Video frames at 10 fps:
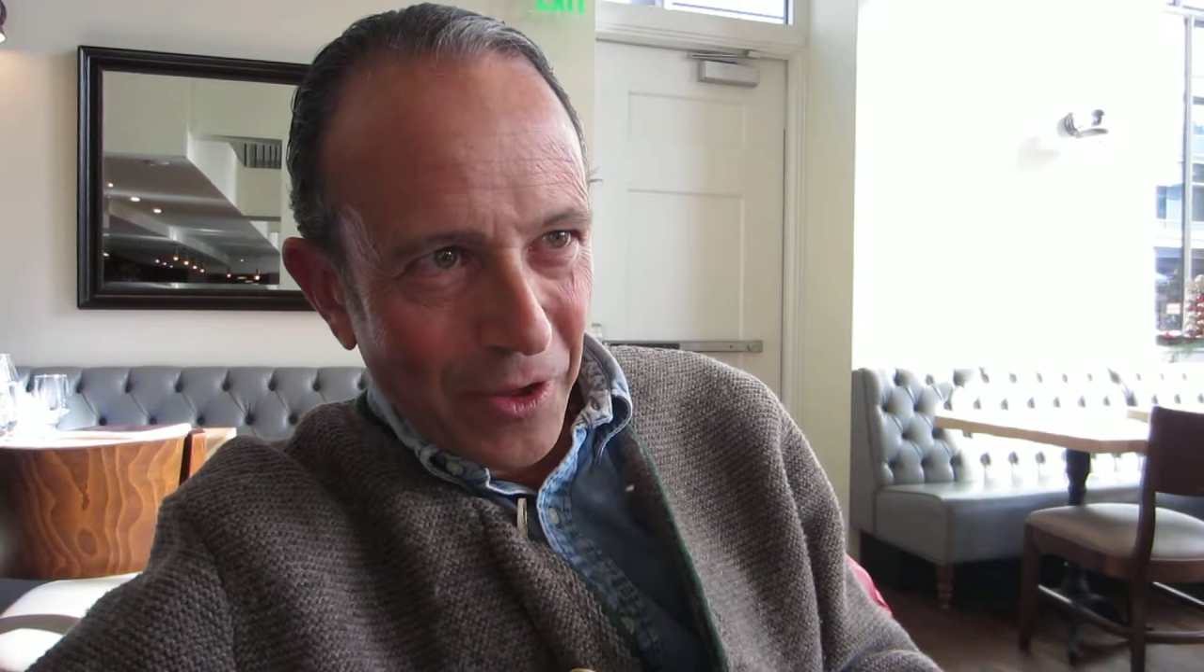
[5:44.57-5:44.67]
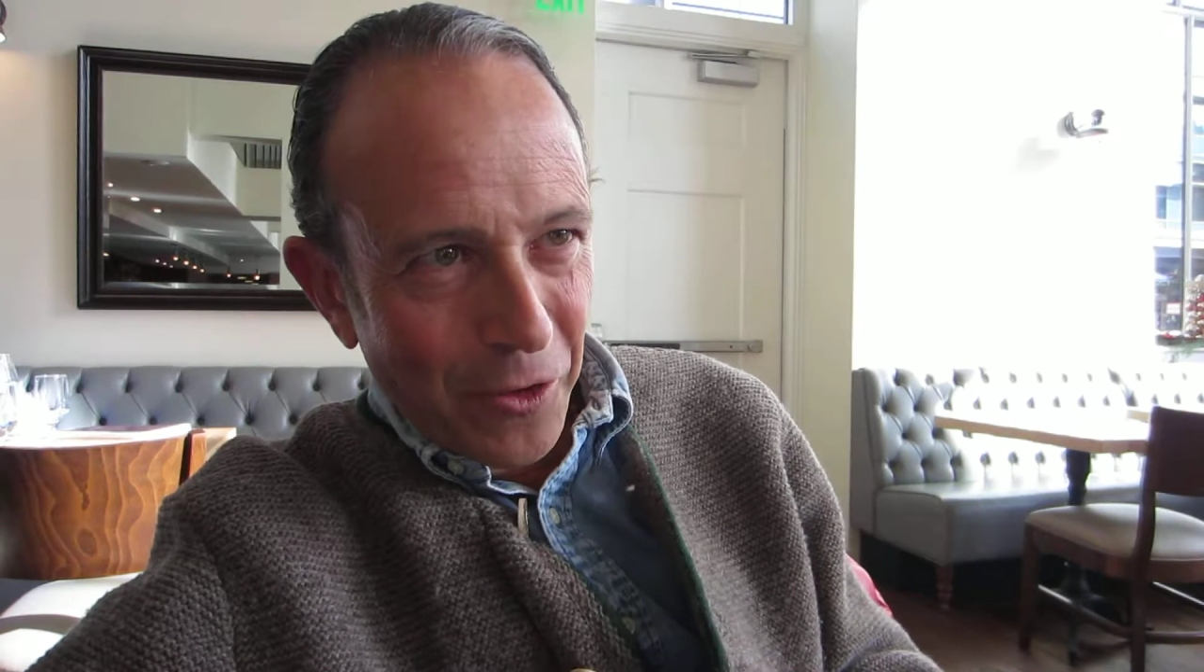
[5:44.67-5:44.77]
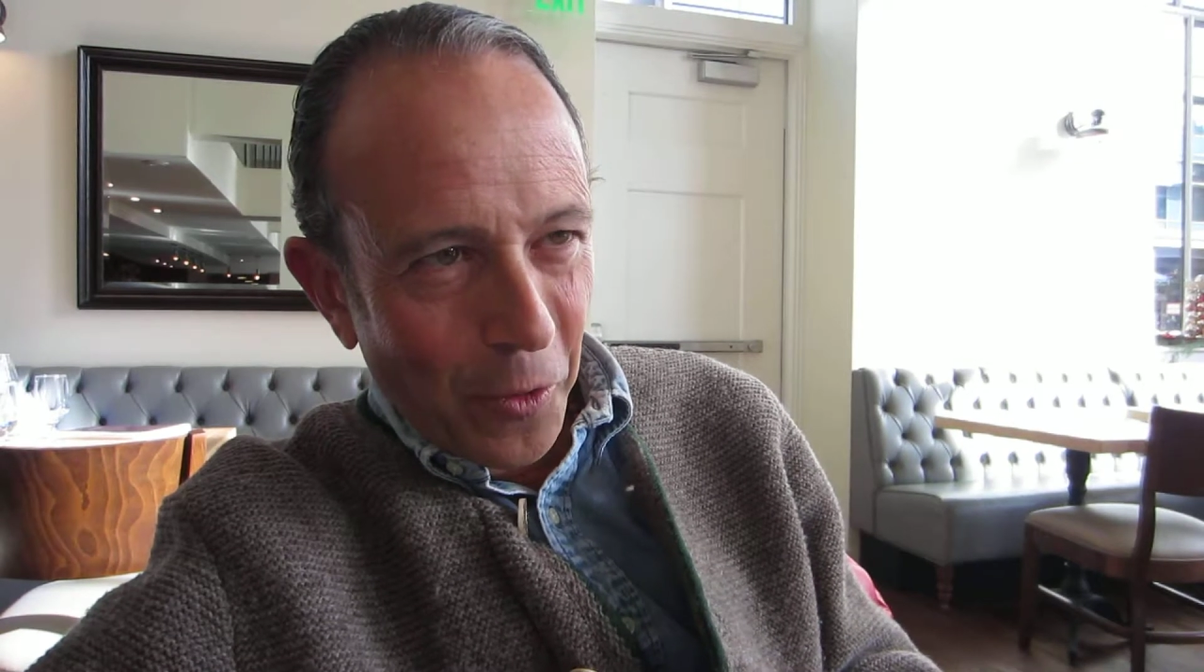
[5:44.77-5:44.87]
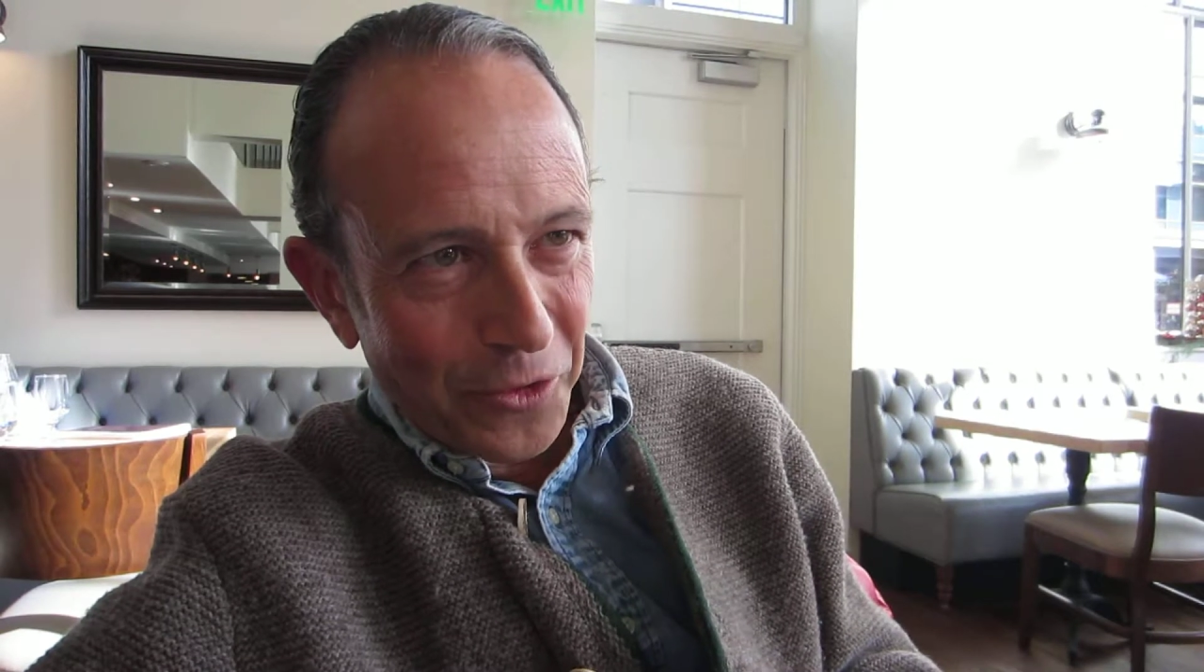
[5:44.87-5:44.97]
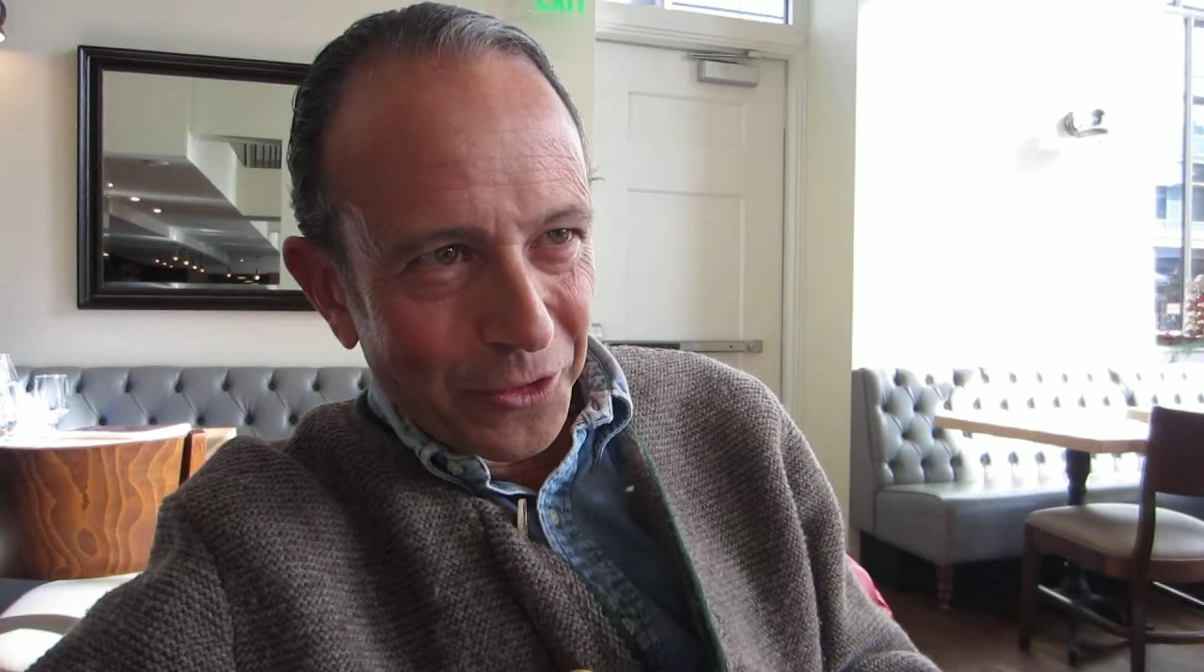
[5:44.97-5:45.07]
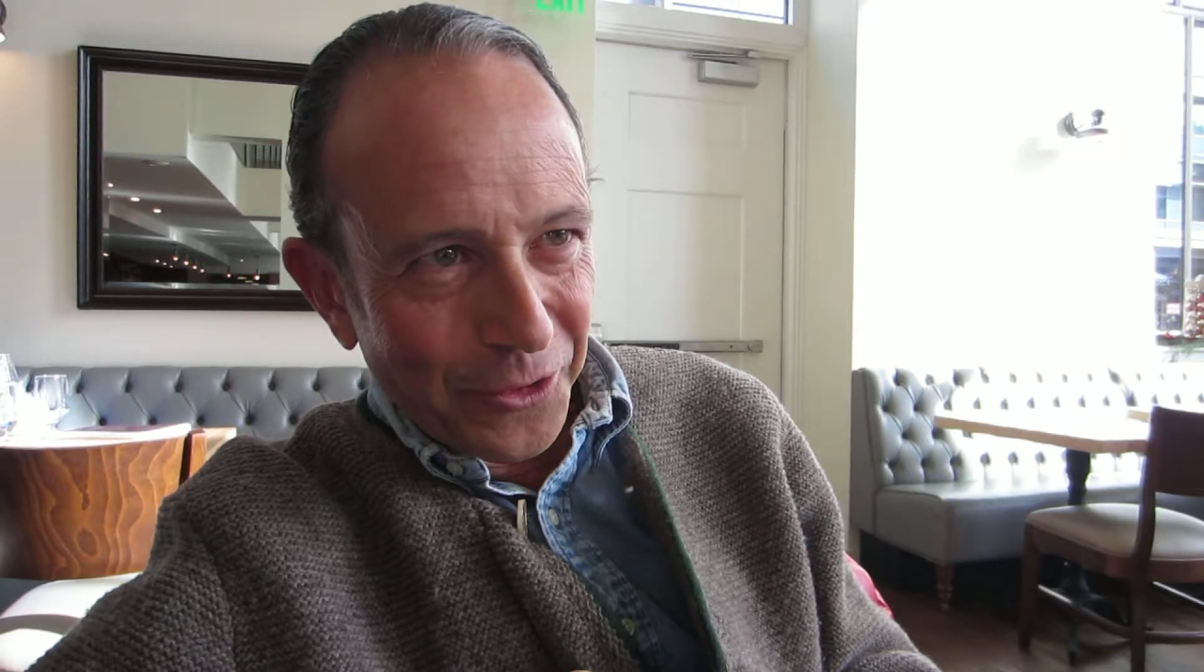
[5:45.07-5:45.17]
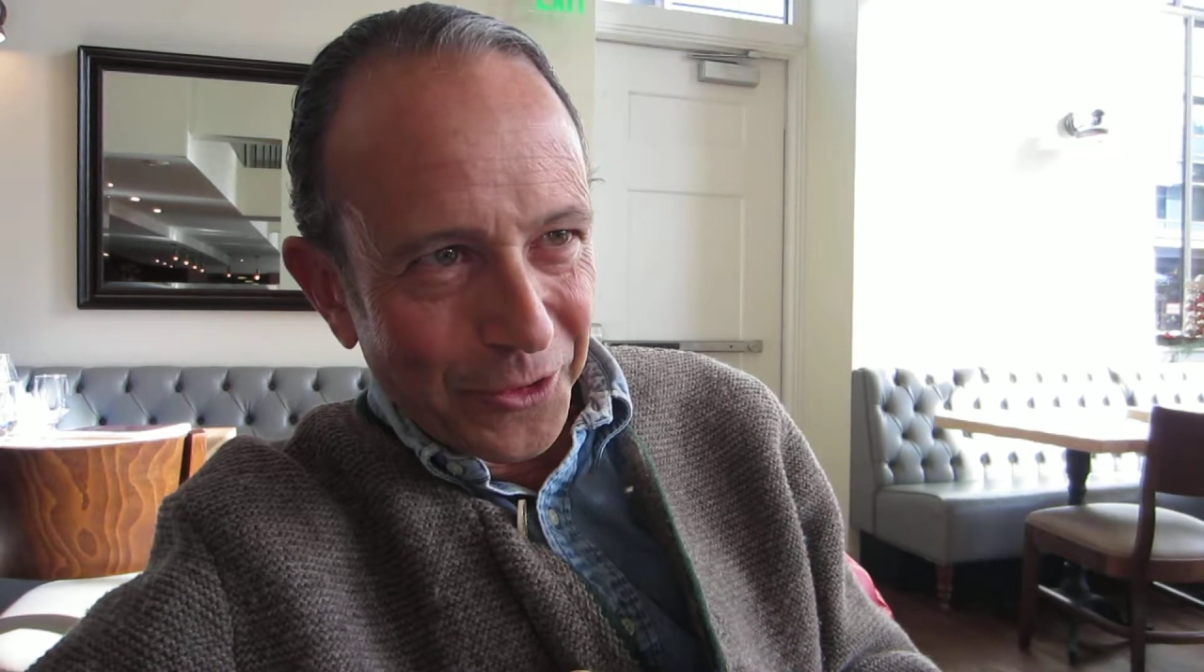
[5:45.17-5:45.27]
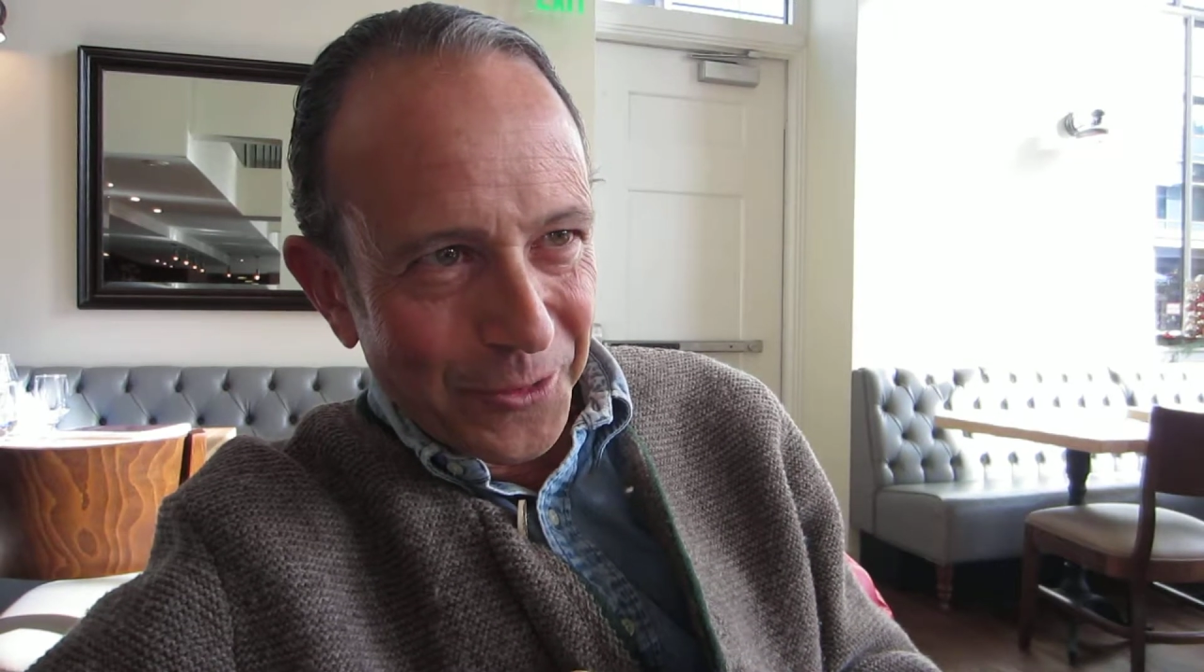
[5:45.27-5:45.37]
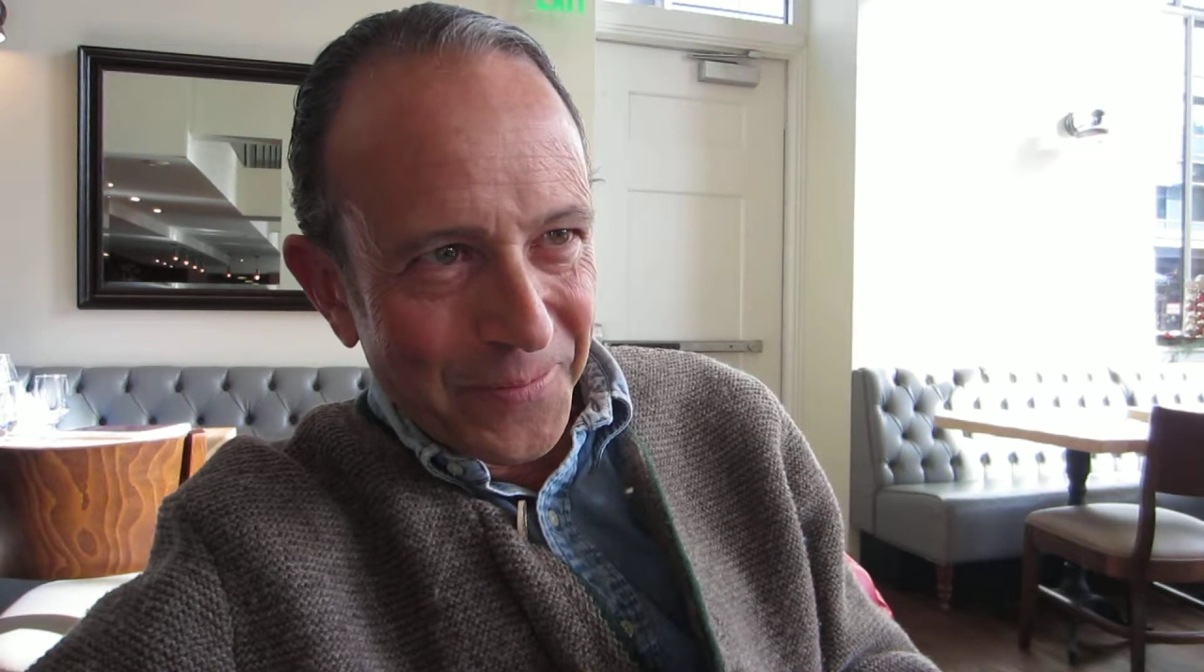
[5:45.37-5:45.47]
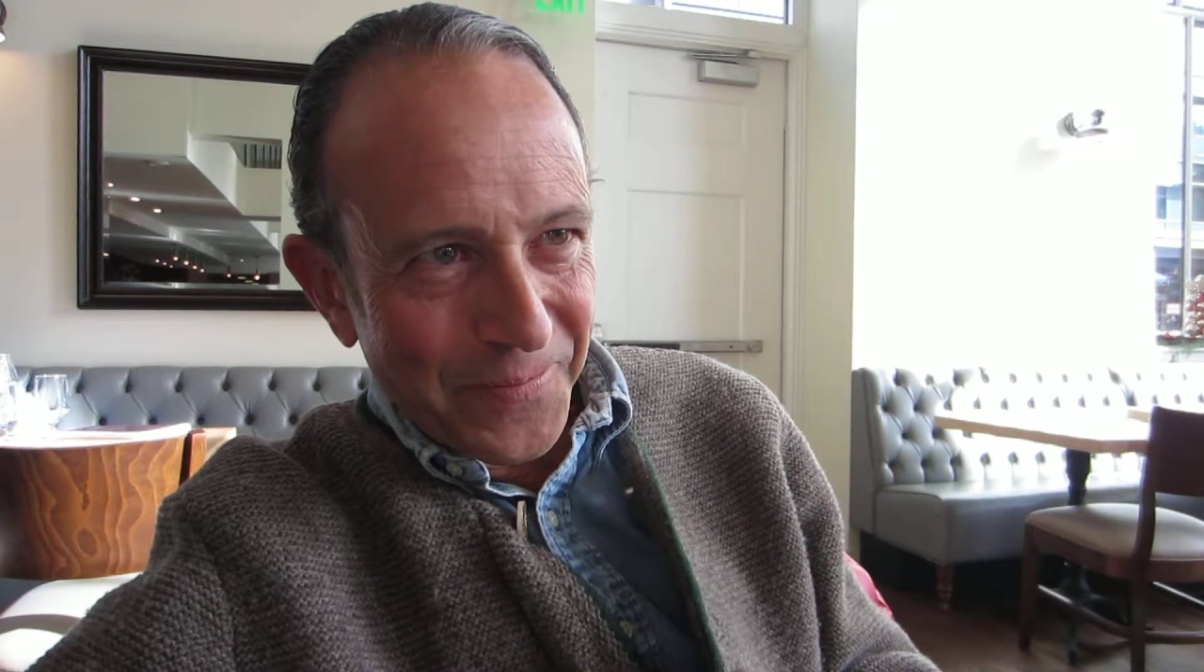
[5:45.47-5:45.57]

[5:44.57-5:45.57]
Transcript: with the horses.